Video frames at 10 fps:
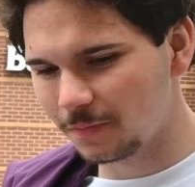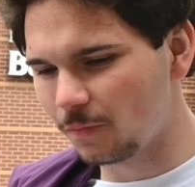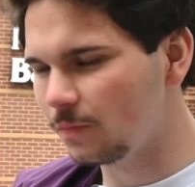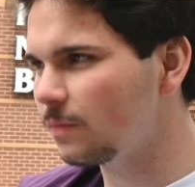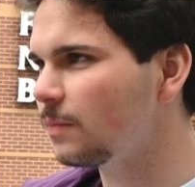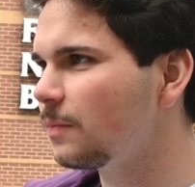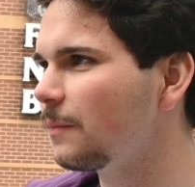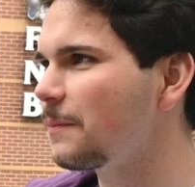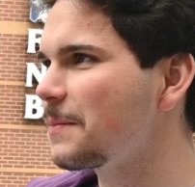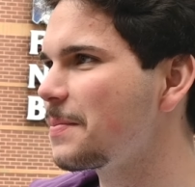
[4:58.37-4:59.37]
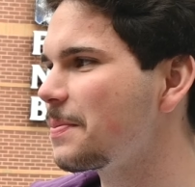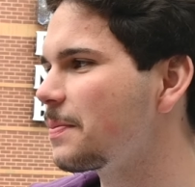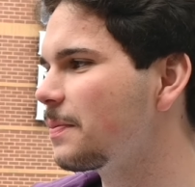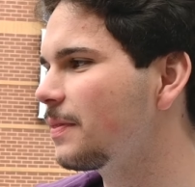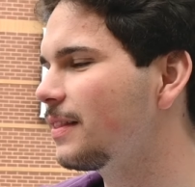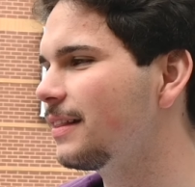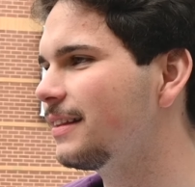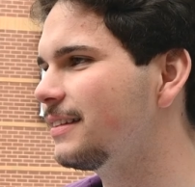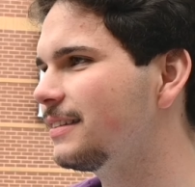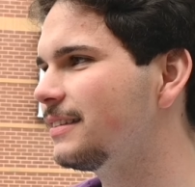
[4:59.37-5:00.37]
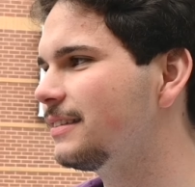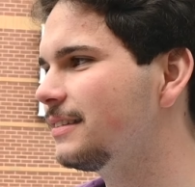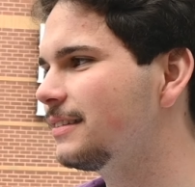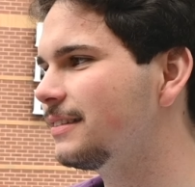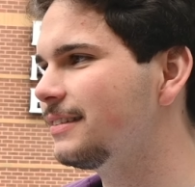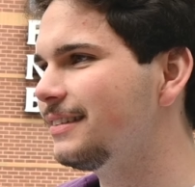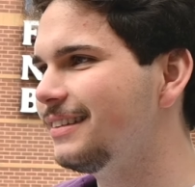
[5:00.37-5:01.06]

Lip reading: No words are spoken by the person on screen.